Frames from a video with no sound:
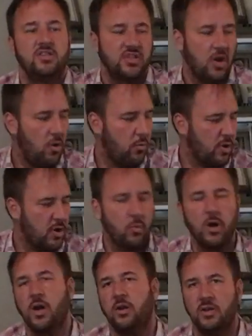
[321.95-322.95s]
So we're
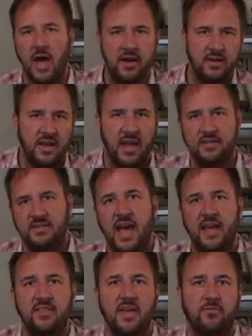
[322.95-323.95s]
gonna work on
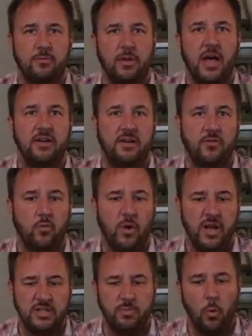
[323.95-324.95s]
attacking that from a lot of different
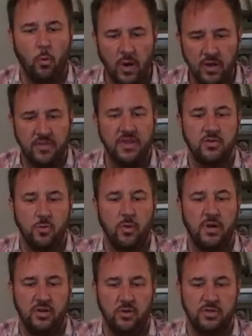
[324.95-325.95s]
ways, but one of the things we
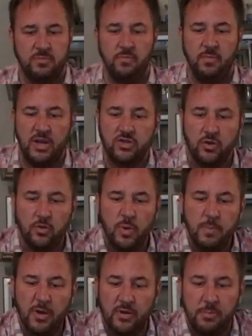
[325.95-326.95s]
wanna do is make sure that
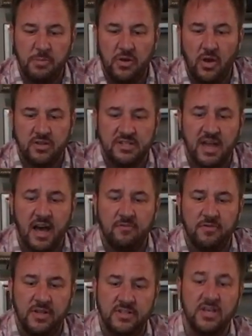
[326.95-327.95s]
we build up the dog's
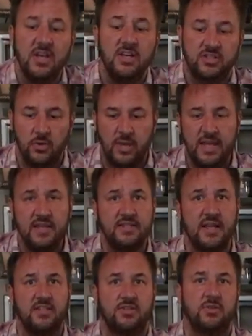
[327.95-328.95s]
confidence so
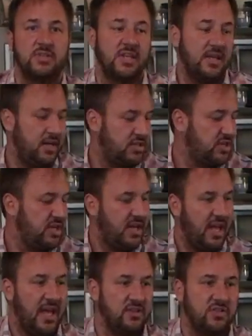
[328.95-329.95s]
he's not so skittish
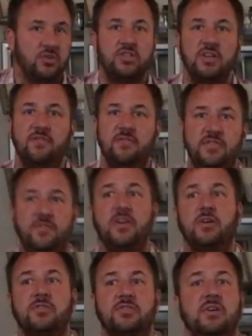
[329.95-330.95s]
and so she
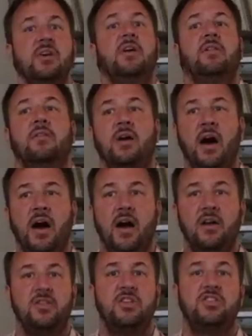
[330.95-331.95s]
feels
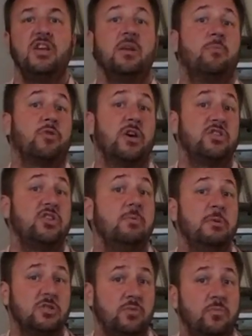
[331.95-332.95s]
that she can impress
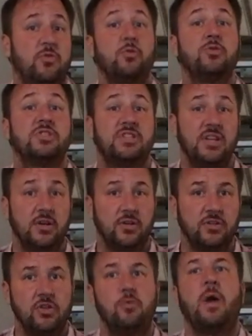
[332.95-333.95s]
humans through
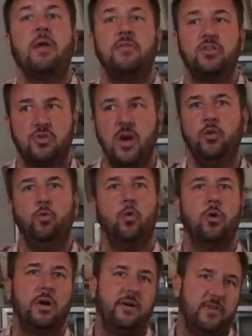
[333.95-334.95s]
skills rather than trying to
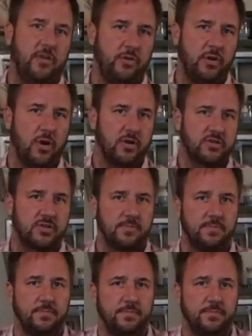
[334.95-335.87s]
ward off other dogs.